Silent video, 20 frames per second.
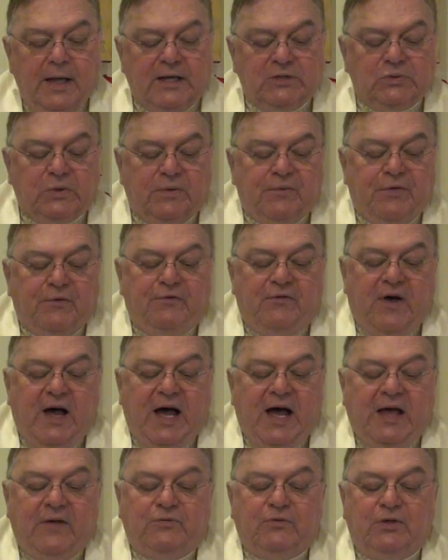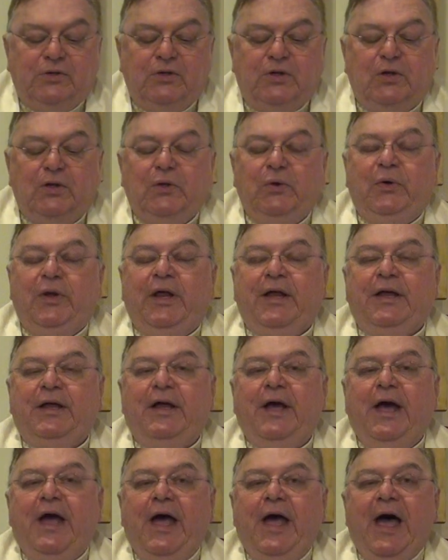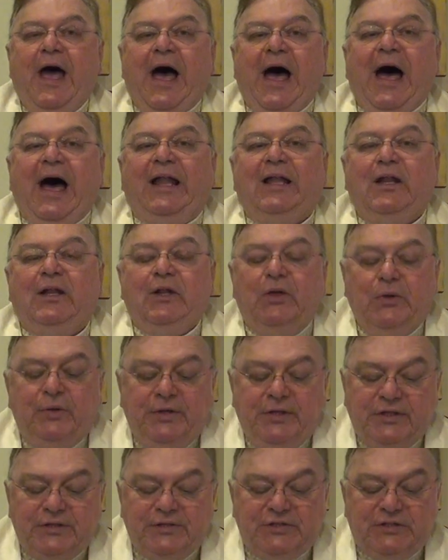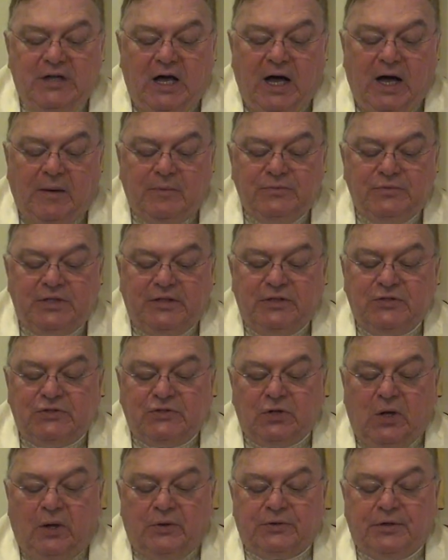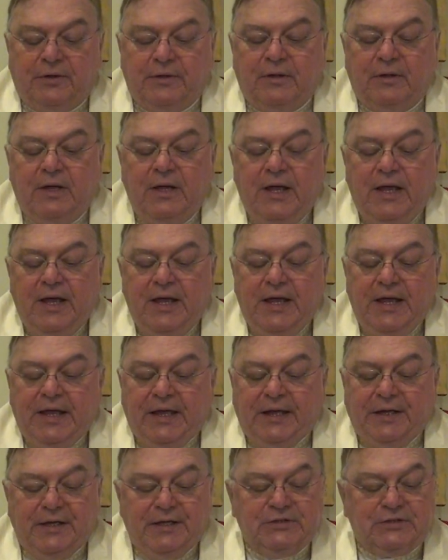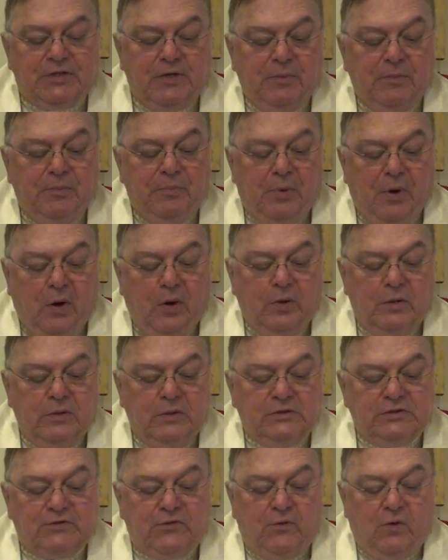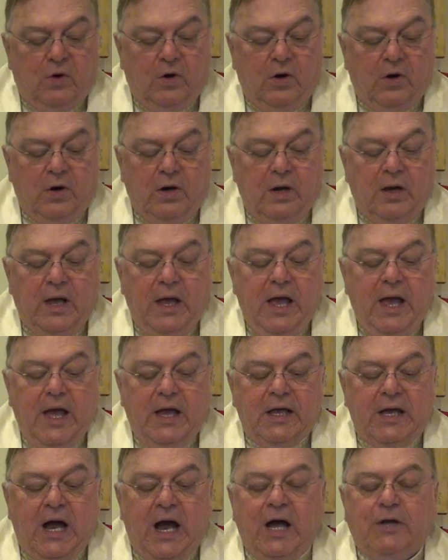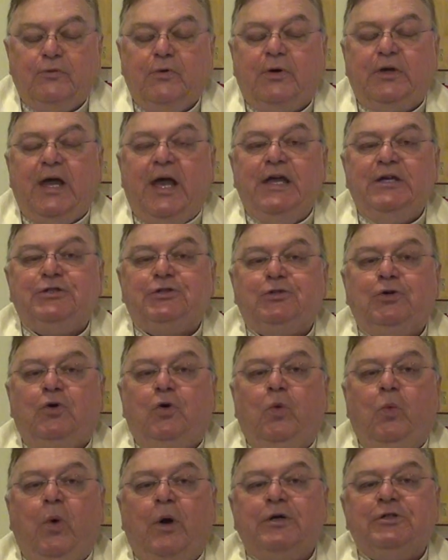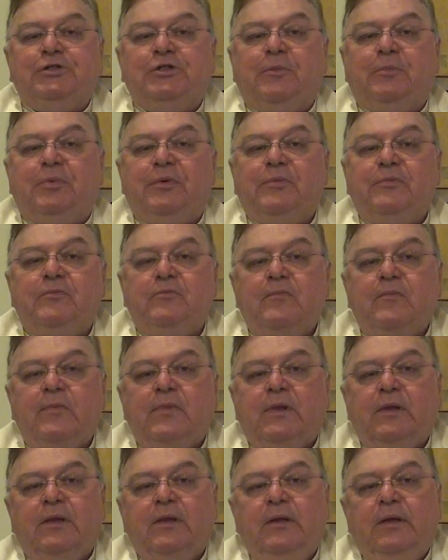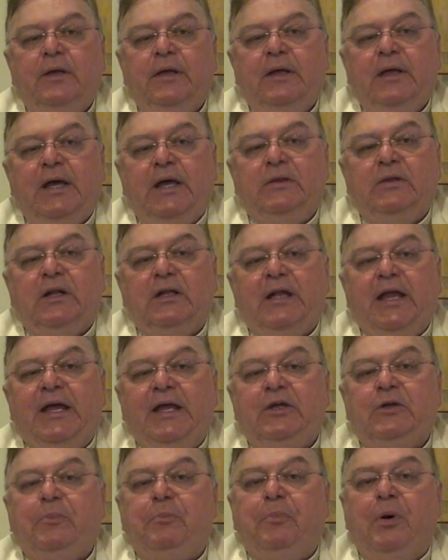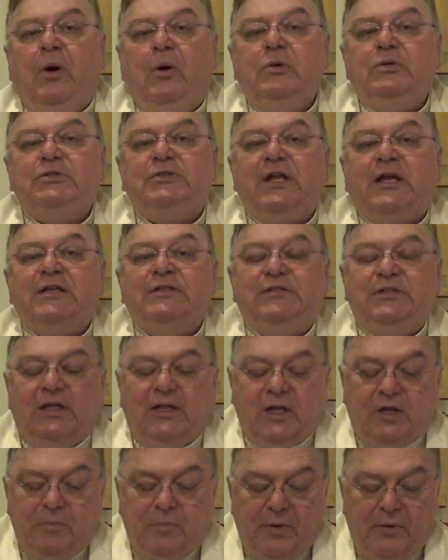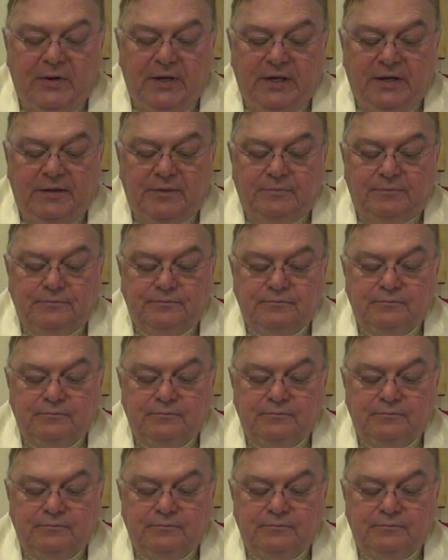As one of the five concluding hallelujah psalms in the Psalter, it is composed for congregational worship in the late post-exilic period.